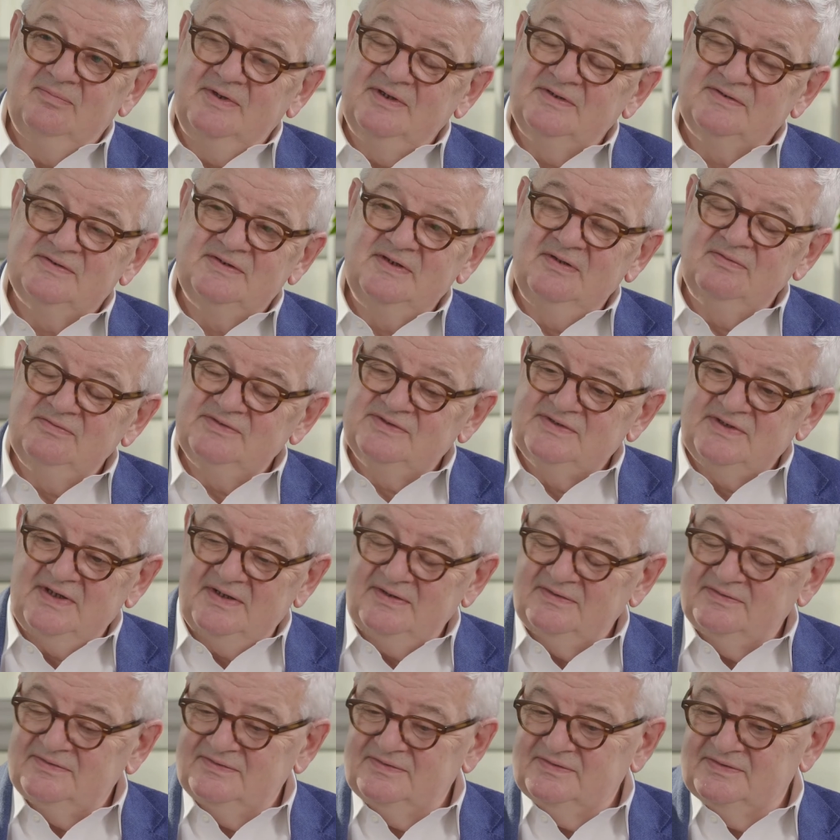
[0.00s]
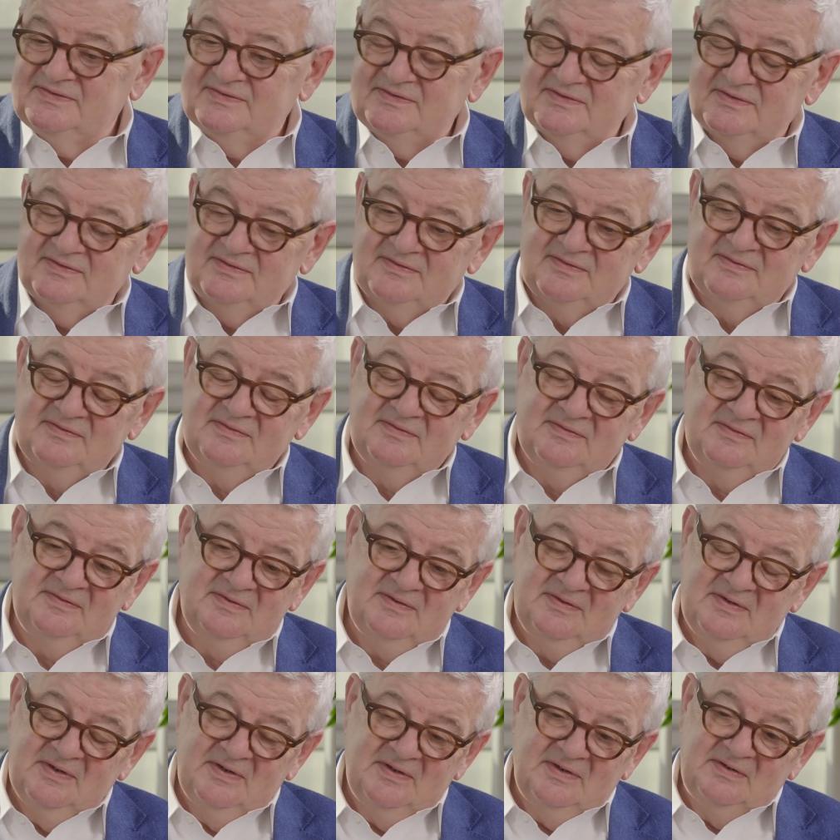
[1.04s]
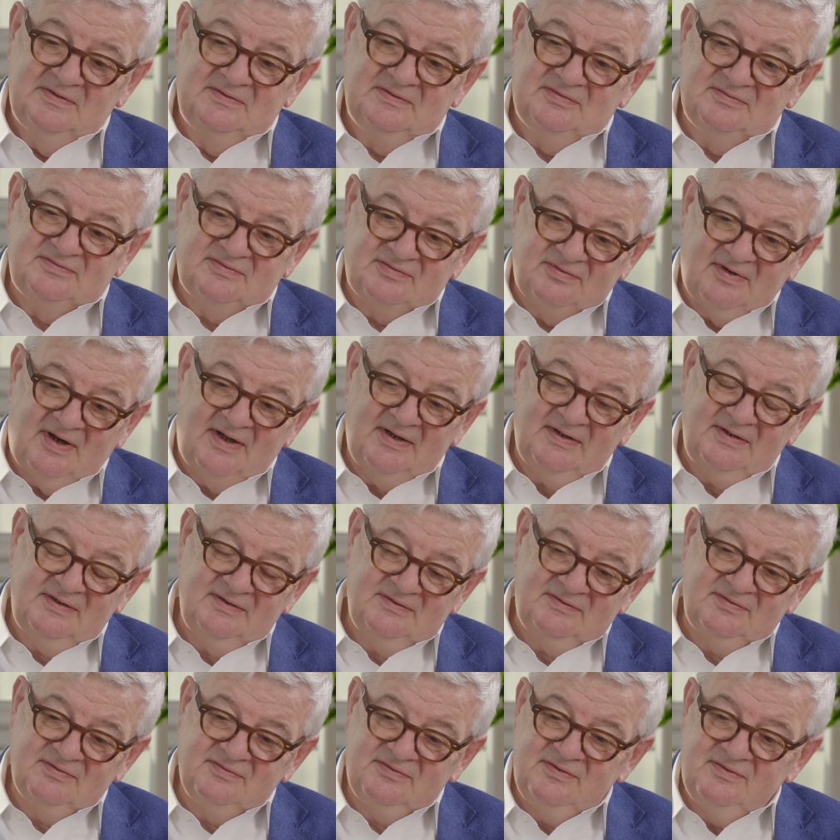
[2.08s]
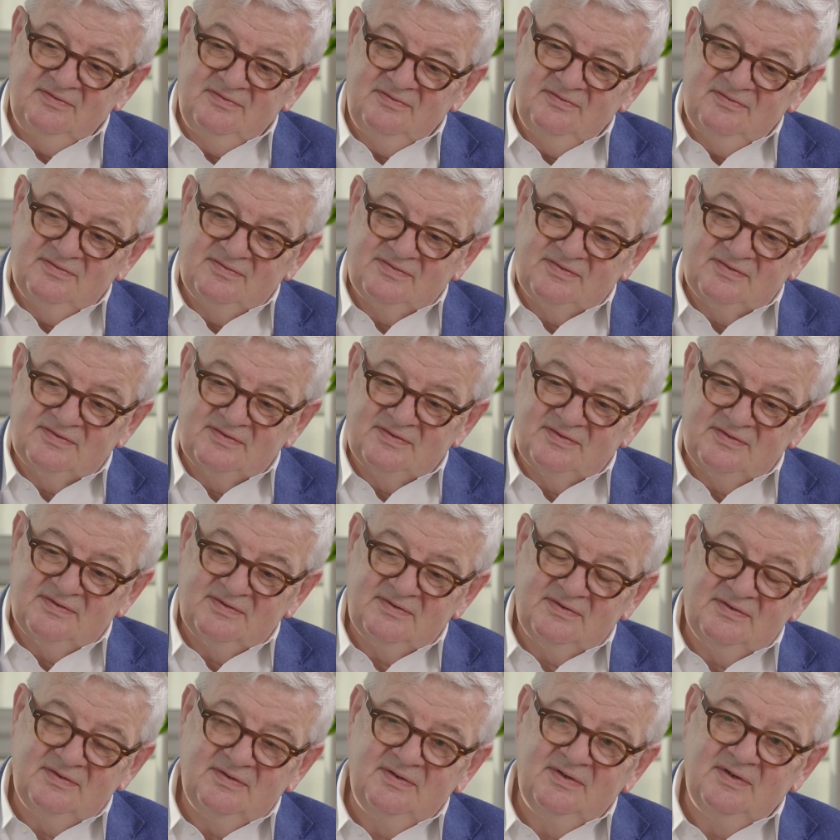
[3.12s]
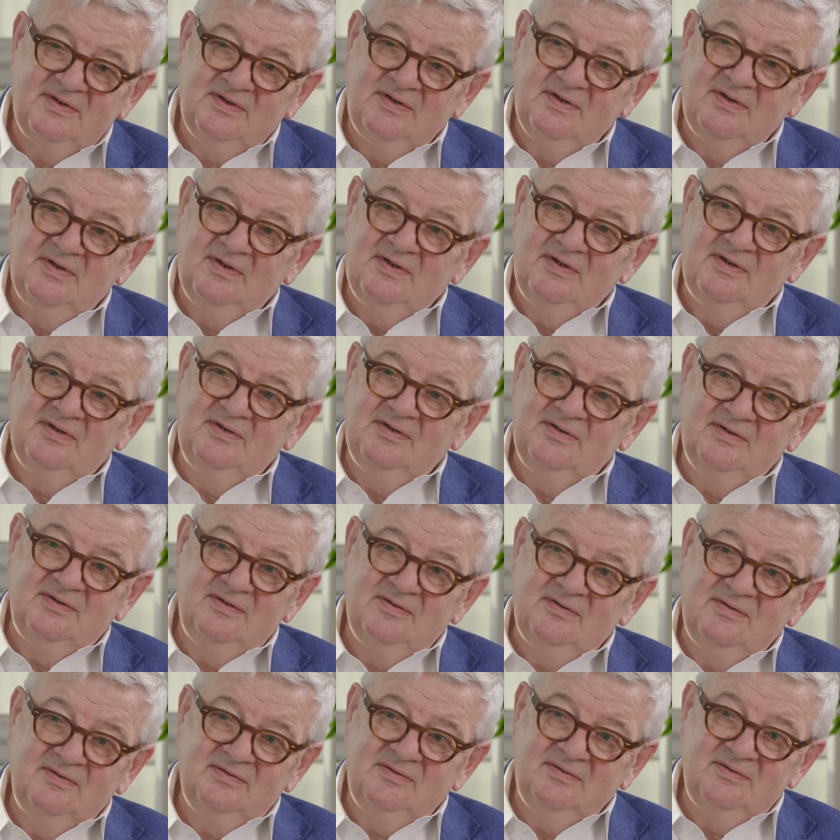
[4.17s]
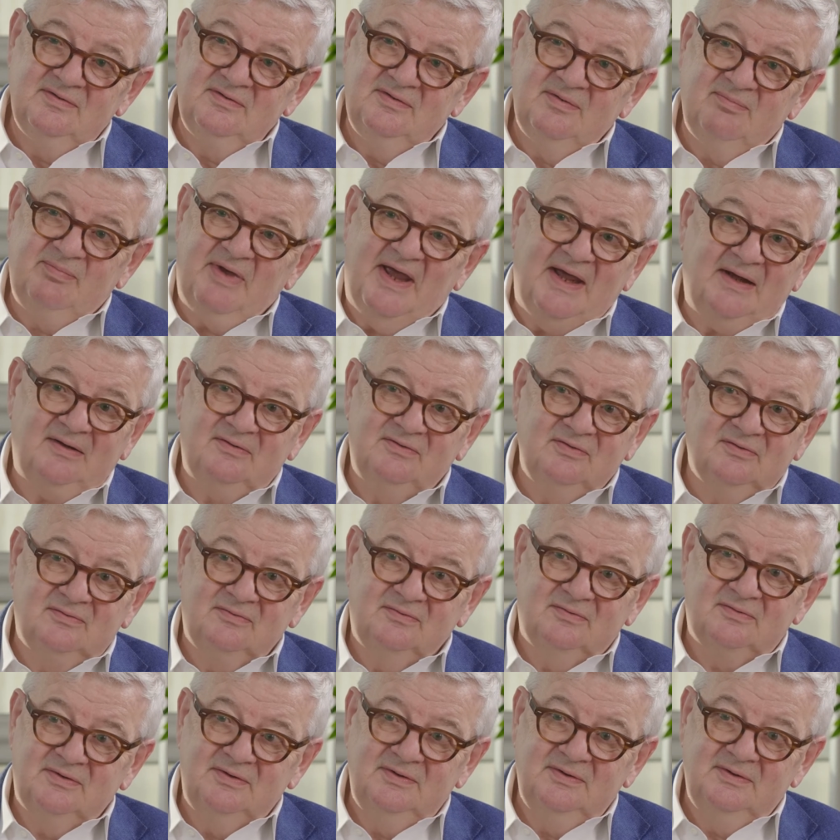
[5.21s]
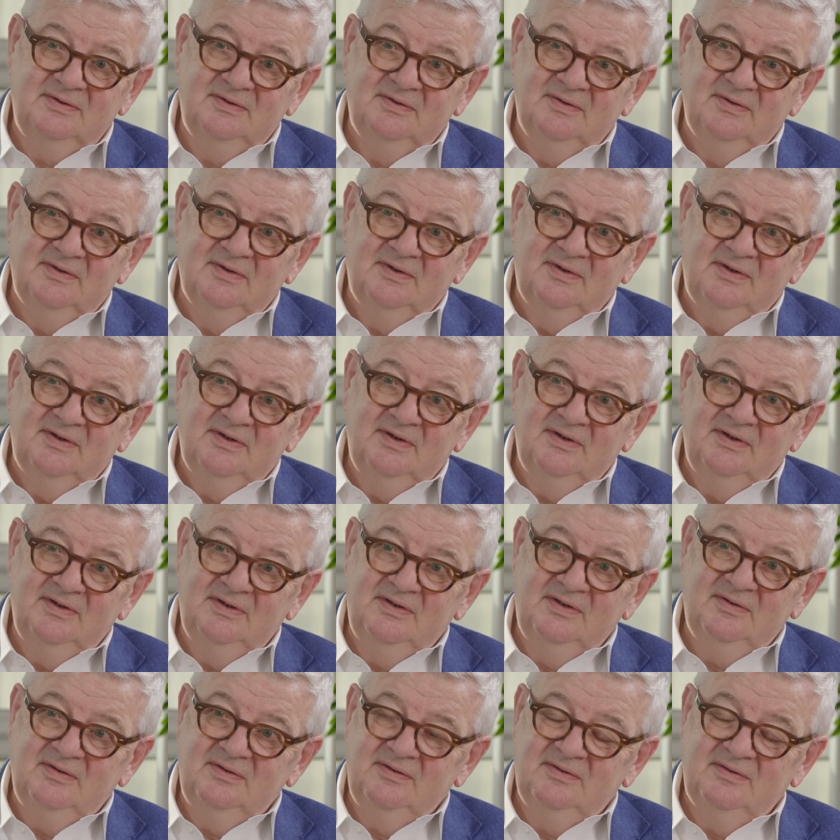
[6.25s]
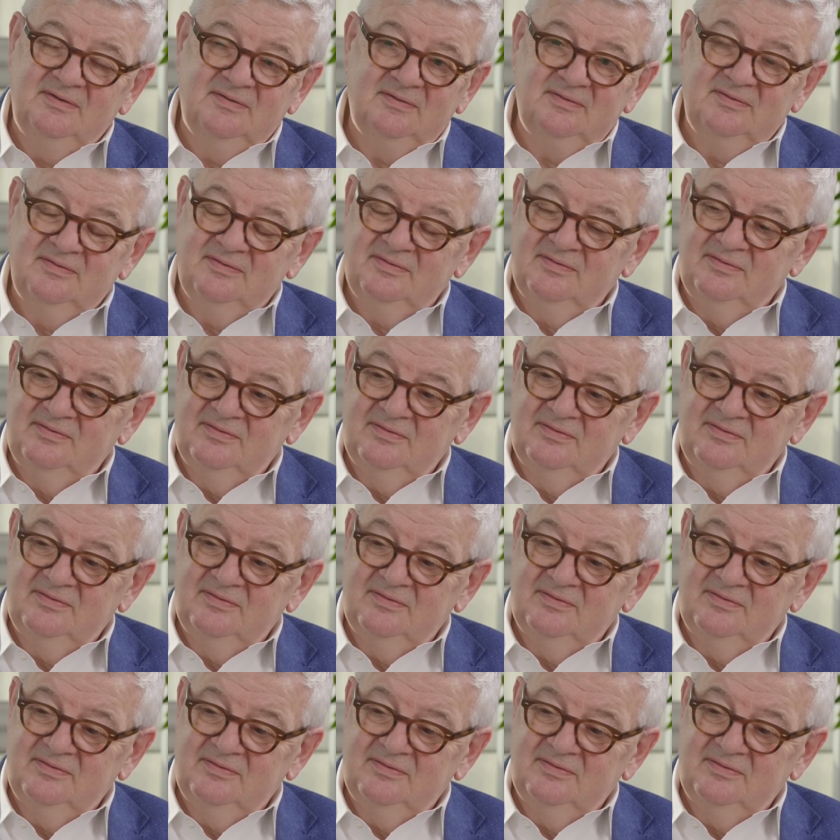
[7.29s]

makes no sense to try to use the back door in a